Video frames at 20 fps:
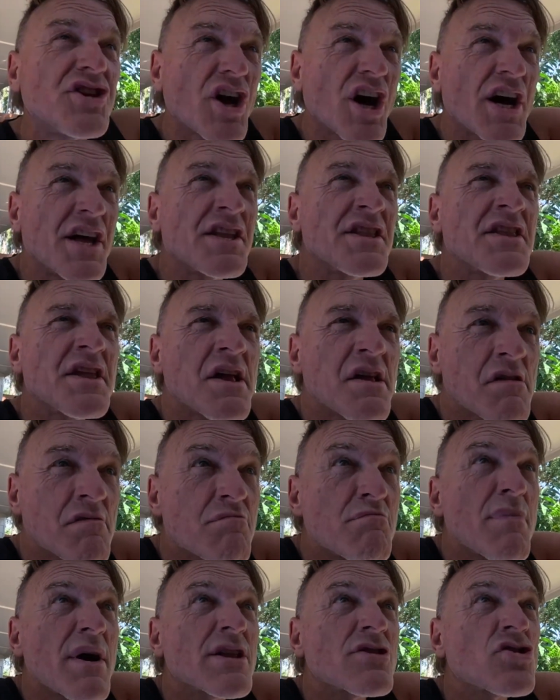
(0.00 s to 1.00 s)
done as
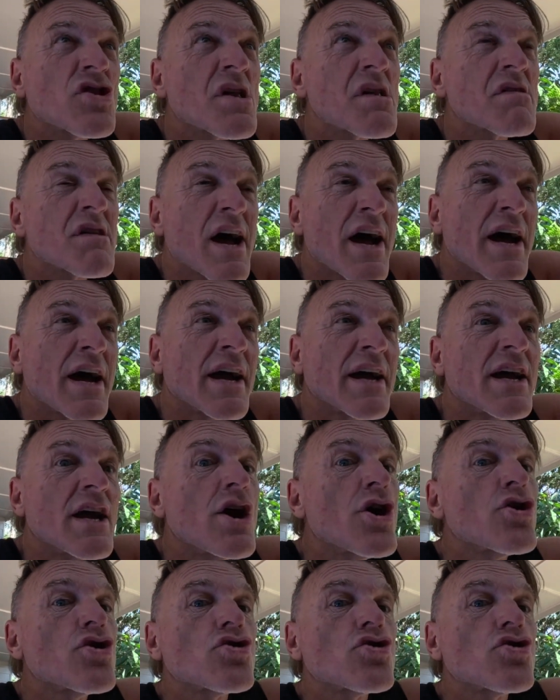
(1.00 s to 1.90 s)
much as I